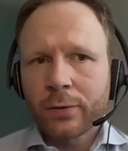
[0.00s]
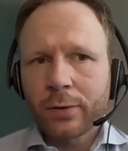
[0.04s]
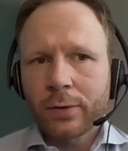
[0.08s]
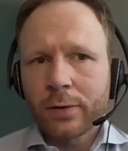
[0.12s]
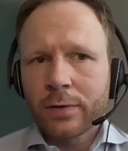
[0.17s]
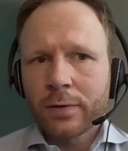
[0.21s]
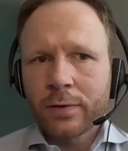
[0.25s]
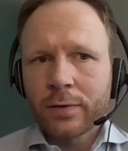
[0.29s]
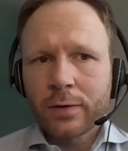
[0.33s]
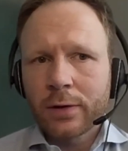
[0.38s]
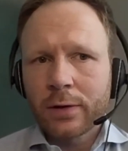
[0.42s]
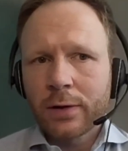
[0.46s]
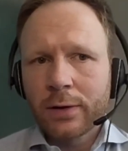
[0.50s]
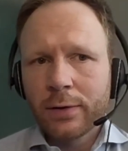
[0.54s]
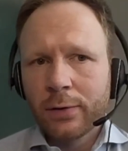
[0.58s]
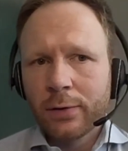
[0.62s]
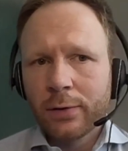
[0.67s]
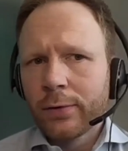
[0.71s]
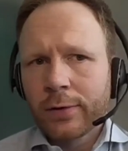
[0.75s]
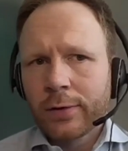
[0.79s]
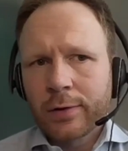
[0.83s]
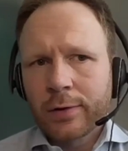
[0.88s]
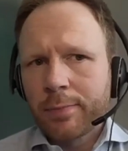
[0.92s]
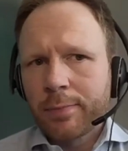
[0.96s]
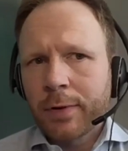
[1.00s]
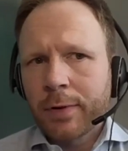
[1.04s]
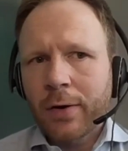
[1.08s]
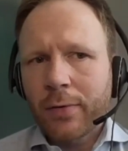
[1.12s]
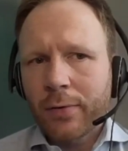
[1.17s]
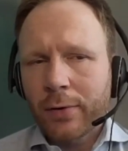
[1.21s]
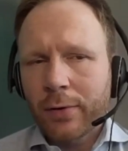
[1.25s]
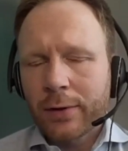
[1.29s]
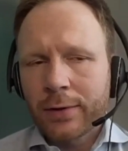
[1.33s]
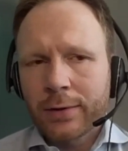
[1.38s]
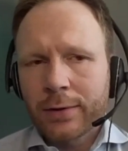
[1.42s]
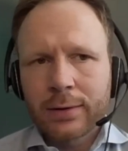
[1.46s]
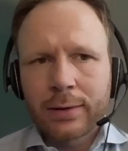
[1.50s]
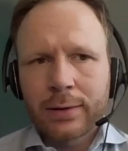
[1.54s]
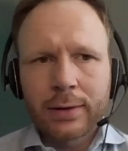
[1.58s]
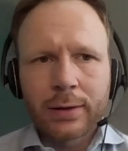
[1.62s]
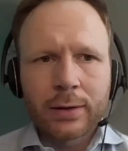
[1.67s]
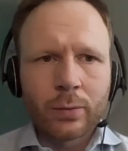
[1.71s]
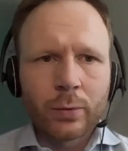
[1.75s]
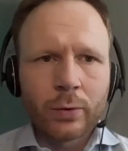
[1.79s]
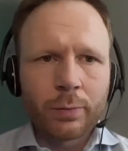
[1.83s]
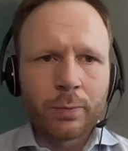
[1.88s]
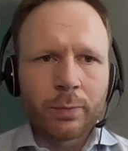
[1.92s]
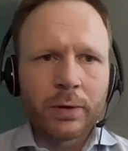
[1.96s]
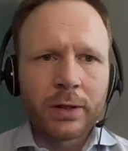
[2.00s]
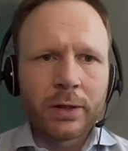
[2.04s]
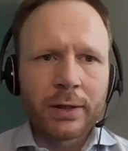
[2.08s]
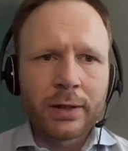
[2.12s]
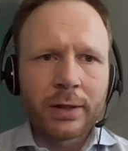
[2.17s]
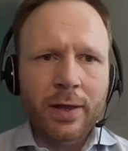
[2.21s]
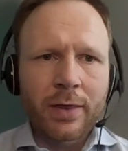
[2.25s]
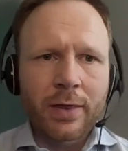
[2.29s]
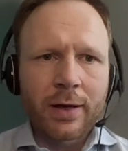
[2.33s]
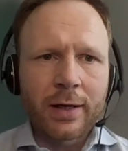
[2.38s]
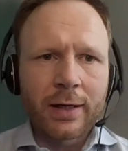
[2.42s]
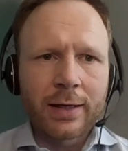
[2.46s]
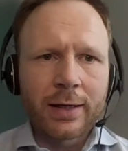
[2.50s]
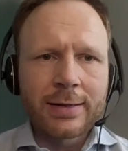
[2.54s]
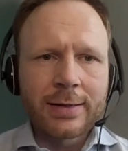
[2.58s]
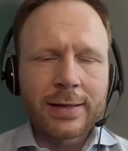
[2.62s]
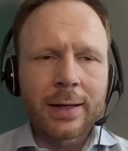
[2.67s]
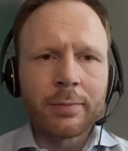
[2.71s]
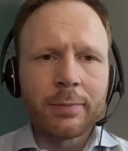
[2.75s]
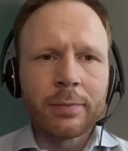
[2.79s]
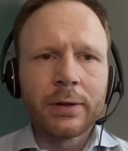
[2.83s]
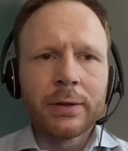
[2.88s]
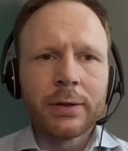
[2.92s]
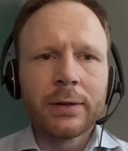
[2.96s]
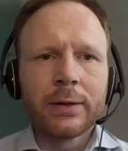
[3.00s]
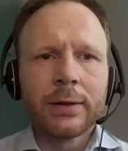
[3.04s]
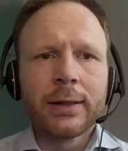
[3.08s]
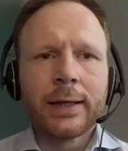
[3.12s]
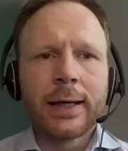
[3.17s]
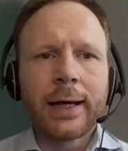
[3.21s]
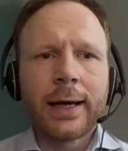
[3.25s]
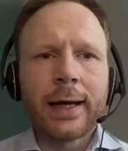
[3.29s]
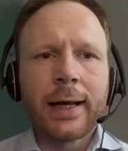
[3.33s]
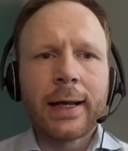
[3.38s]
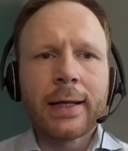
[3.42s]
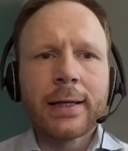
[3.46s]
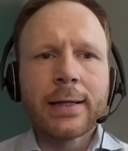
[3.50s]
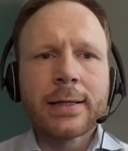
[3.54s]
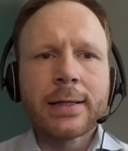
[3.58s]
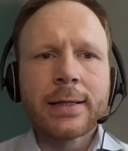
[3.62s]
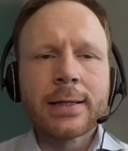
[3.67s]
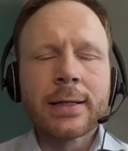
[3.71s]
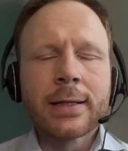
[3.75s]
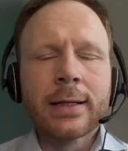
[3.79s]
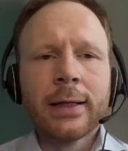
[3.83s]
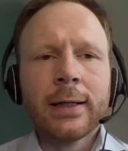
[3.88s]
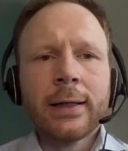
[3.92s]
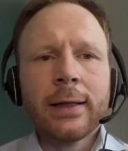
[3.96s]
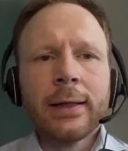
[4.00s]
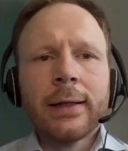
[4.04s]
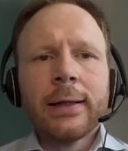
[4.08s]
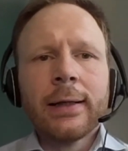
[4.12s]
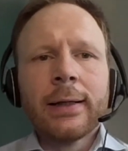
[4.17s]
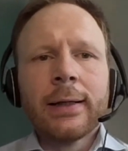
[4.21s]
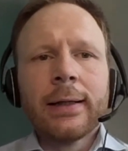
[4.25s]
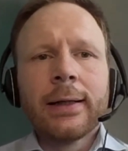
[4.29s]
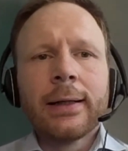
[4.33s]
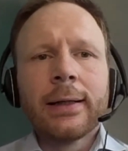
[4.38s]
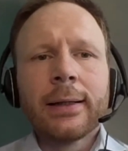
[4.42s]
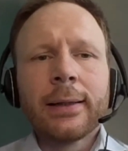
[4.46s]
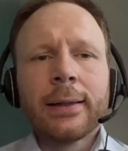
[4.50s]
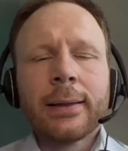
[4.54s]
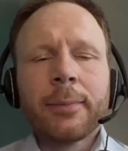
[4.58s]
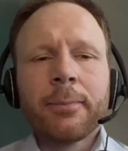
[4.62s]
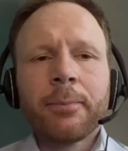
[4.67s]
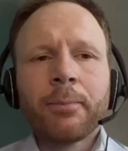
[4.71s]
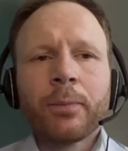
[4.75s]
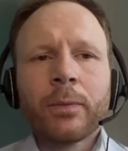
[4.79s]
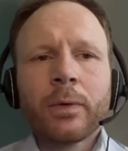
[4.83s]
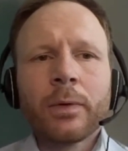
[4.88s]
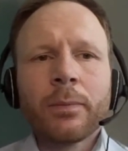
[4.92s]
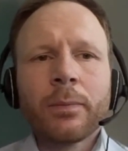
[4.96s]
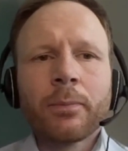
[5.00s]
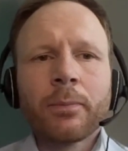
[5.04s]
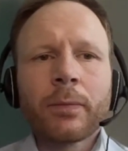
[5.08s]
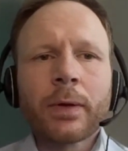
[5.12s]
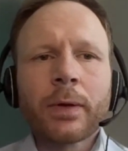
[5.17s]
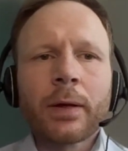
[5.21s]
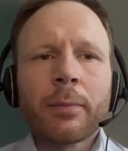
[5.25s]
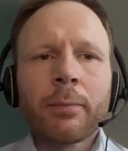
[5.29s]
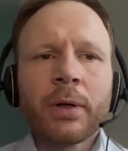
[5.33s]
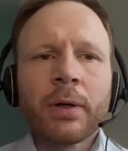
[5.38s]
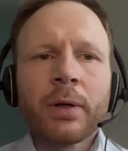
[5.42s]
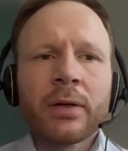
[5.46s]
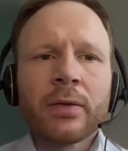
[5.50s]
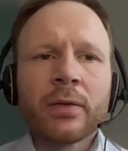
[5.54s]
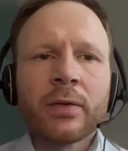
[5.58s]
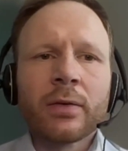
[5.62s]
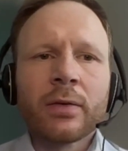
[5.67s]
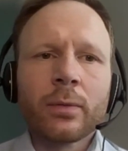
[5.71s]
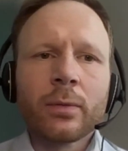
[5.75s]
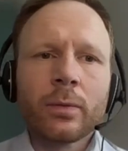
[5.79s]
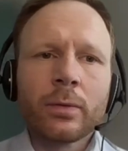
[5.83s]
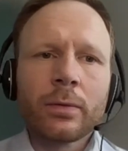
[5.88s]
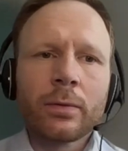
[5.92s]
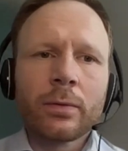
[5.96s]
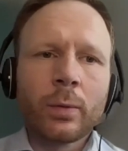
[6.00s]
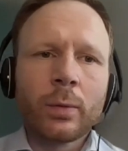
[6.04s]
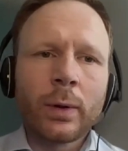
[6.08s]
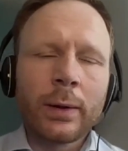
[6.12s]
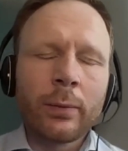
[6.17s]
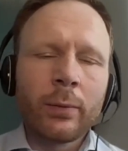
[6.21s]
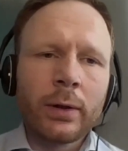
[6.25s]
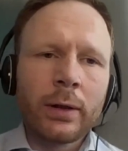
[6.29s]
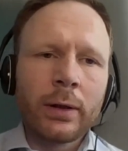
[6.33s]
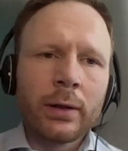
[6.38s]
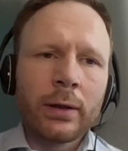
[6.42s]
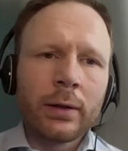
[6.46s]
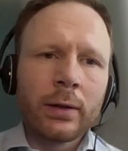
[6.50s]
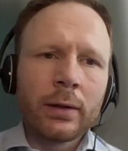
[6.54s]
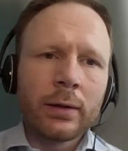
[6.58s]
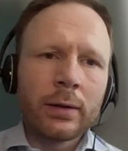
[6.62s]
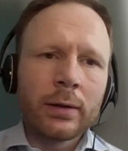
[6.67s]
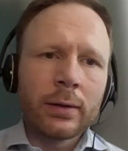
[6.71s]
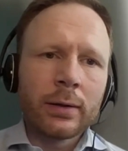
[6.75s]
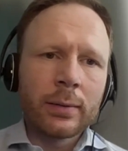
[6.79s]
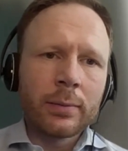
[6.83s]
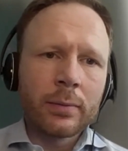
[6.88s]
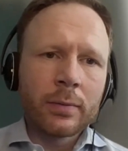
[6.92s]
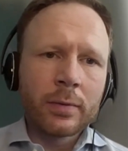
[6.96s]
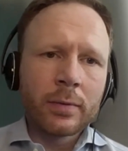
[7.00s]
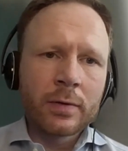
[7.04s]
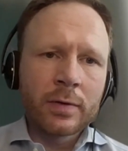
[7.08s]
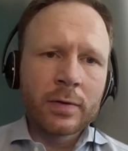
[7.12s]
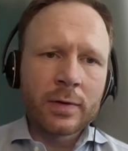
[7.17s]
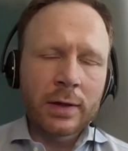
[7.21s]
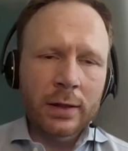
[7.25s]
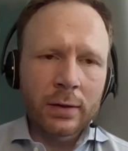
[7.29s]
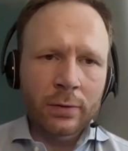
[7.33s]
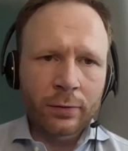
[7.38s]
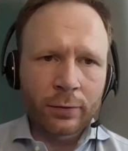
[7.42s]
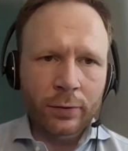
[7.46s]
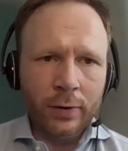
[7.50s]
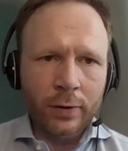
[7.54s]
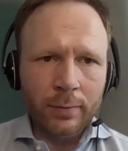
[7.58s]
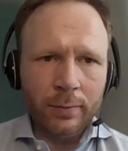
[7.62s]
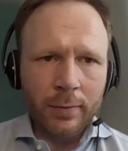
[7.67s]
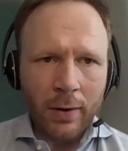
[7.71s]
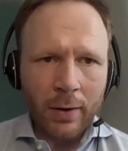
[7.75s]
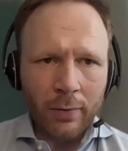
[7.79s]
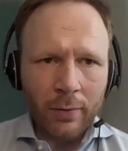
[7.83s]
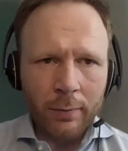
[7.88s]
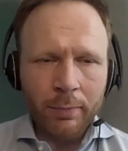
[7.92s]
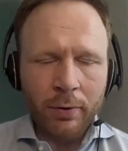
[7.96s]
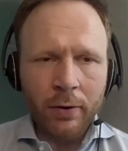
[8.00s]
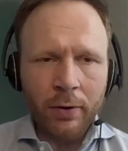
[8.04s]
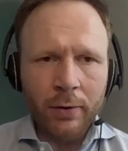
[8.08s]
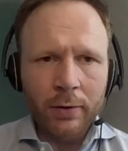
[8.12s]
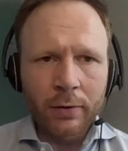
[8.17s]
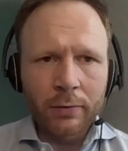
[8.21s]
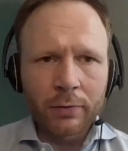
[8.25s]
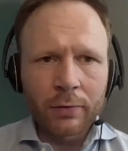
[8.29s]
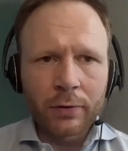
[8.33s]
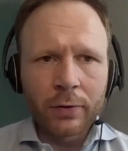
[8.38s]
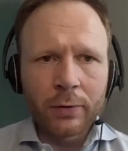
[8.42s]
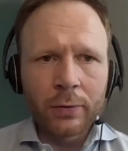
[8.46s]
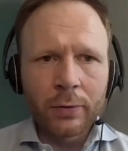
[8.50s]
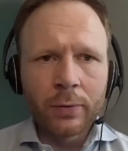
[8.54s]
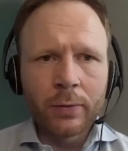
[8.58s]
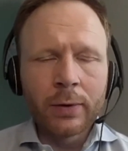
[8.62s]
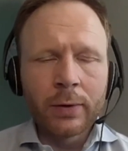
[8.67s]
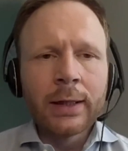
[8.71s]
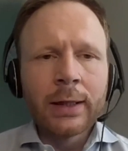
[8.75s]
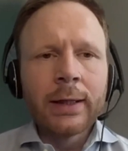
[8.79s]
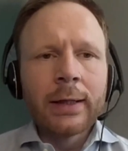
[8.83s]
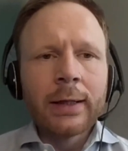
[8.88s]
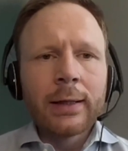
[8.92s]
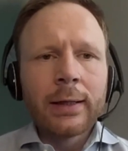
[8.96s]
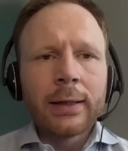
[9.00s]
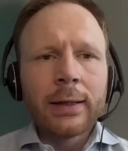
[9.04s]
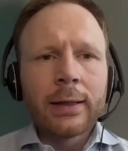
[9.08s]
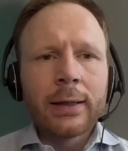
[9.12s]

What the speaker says: Of course, nuclear power would be another example, and but when we see it from our point of view,